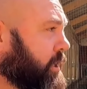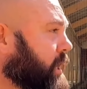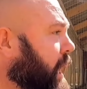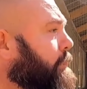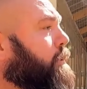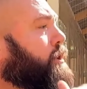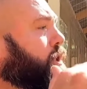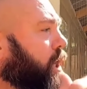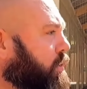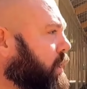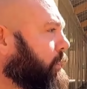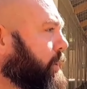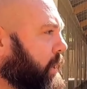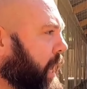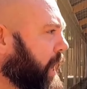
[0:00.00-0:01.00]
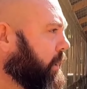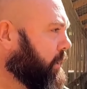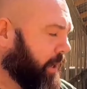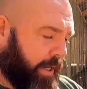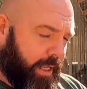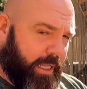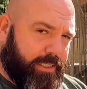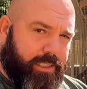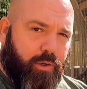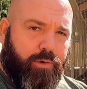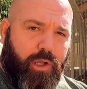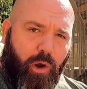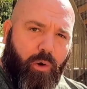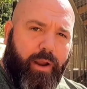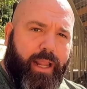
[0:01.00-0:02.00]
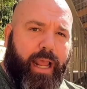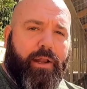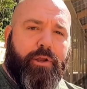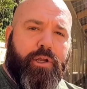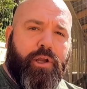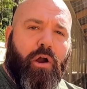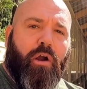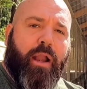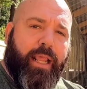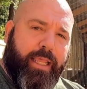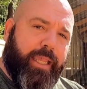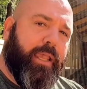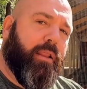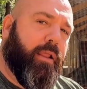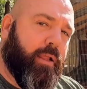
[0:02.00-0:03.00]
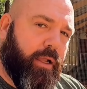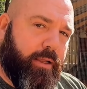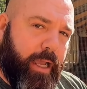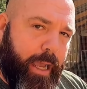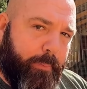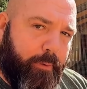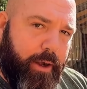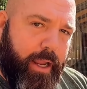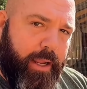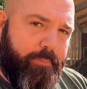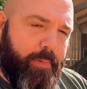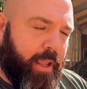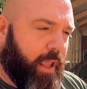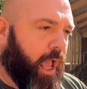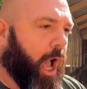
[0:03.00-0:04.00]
The numbers go up and down. So going out in your yard and killing a copperhead,